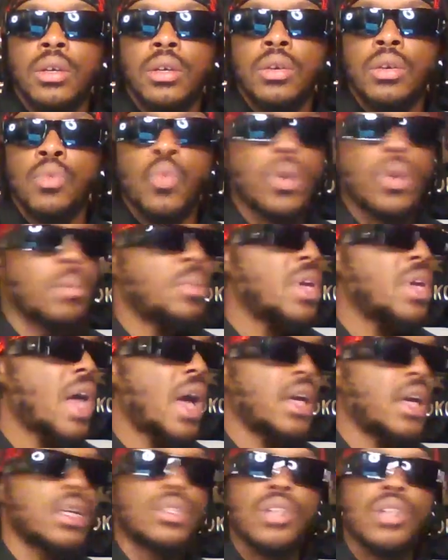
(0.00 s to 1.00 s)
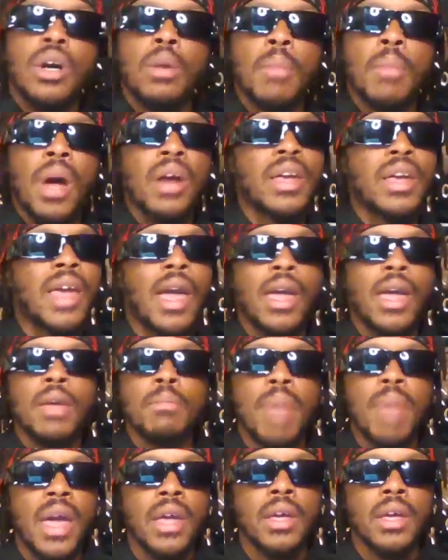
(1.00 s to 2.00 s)
Wouldn't be out here talking about gang
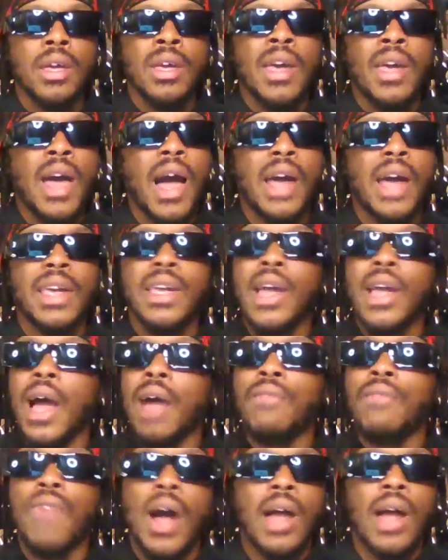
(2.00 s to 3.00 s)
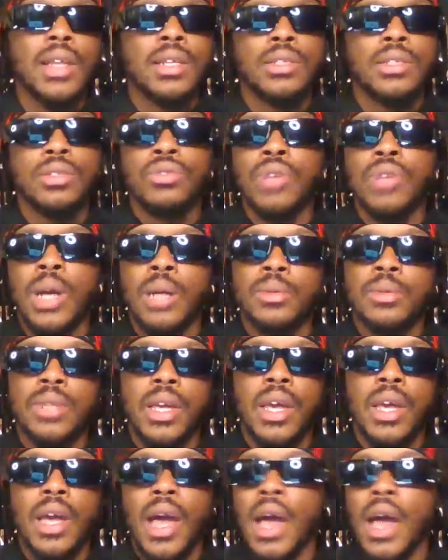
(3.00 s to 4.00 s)
banging, how he got violence, you know what I'm
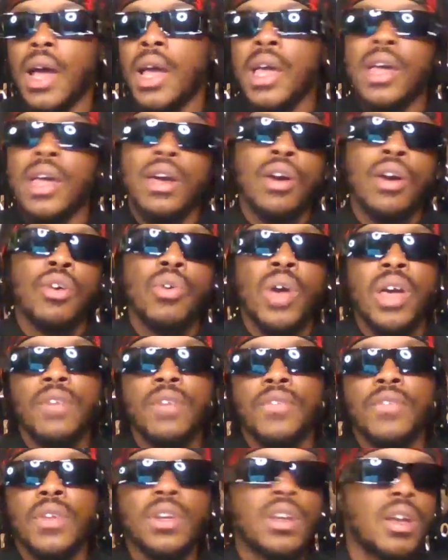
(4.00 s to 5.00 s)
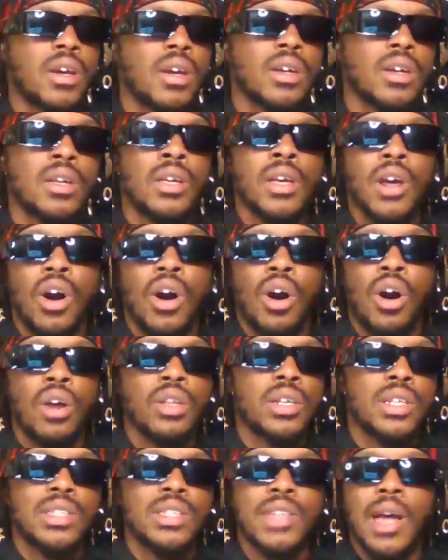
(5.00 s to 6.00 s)
saying? How, F a nigga, all of
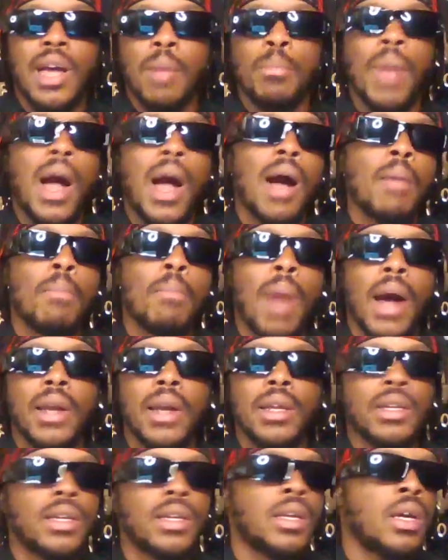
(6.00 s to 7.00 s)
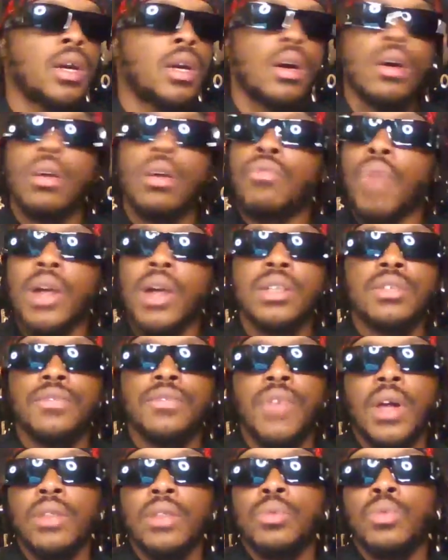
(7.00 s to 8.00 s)
this, our body nigga. A righteous
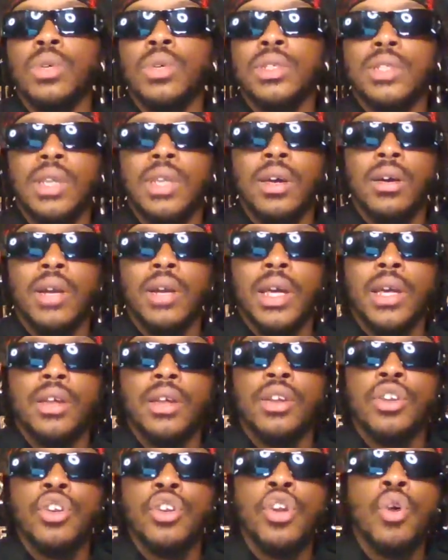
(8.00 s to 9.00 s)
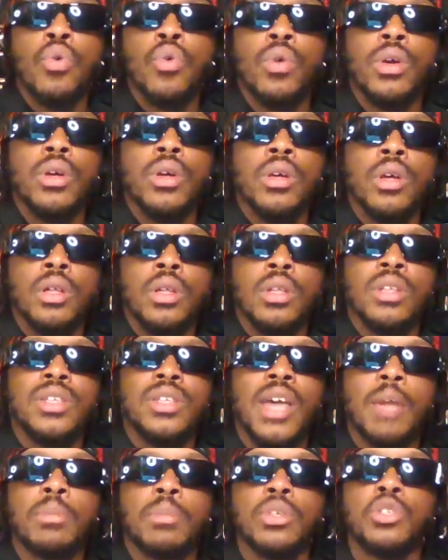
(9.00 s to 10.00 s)
father wouldn't say all that, knowing the
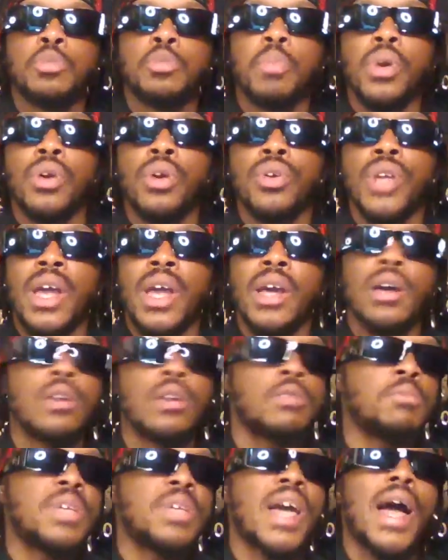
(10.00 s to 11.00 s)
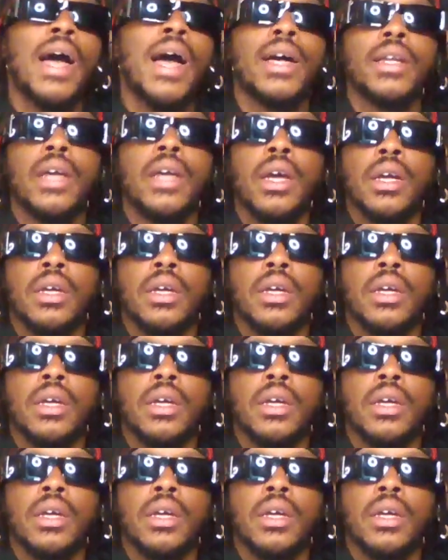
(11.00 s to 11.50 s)
type of spirit that comes behind that.